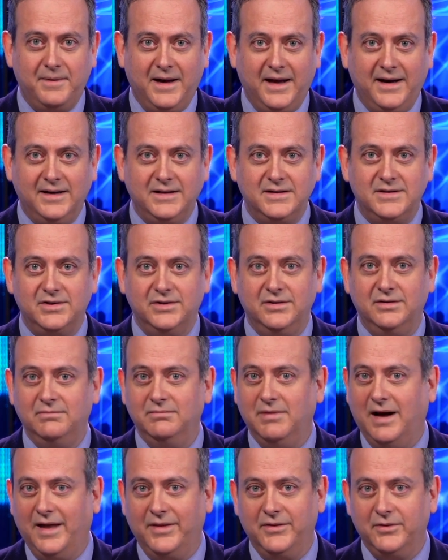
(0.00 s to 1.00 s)
adding to
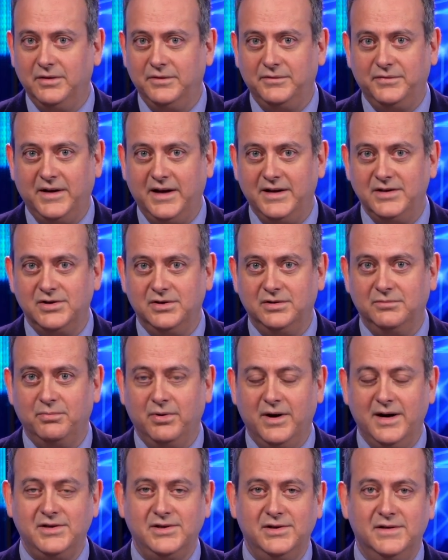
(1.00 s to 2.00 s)
other inflation
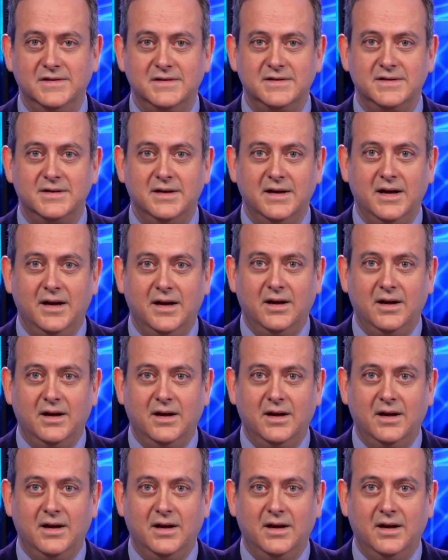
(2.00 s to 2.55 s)
pressures,